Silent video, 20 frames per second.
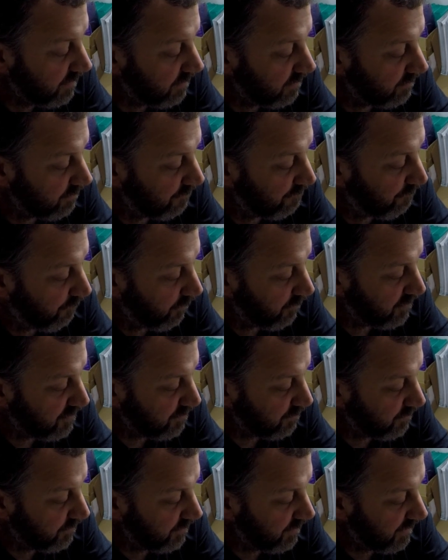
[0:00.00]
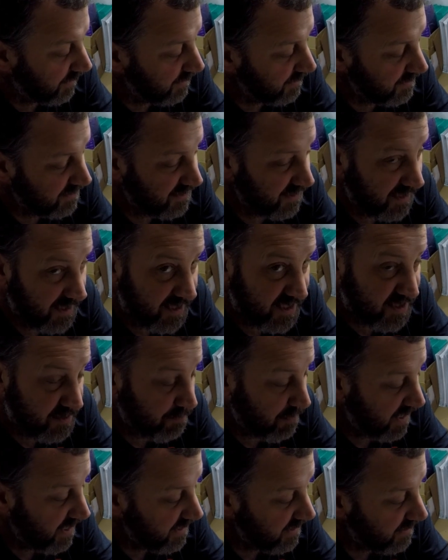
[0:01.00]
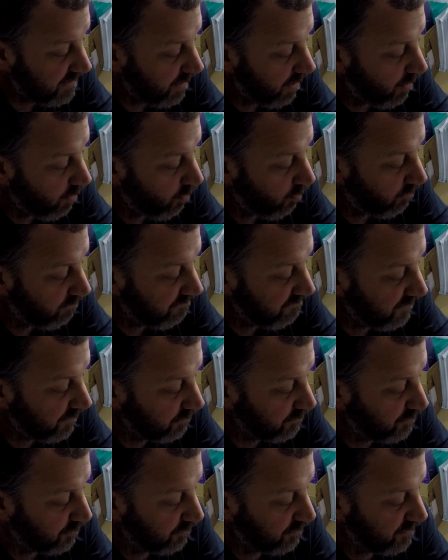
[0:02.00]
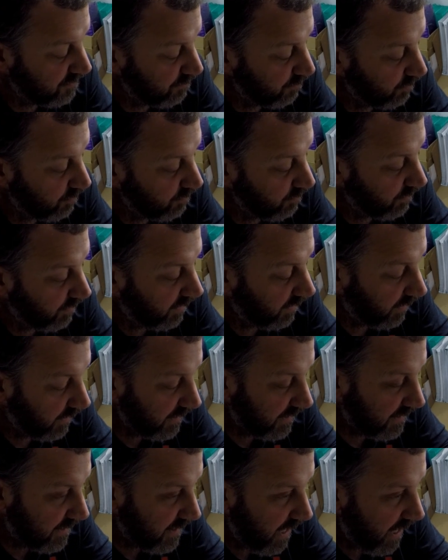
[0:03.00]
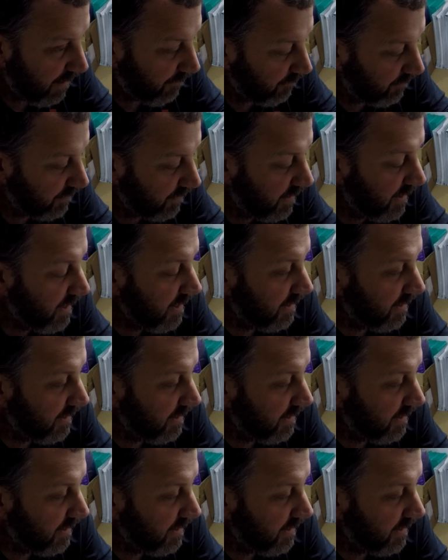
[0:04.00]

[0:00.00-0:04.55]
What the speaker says: The first one is expand all filters. We're going to click that one.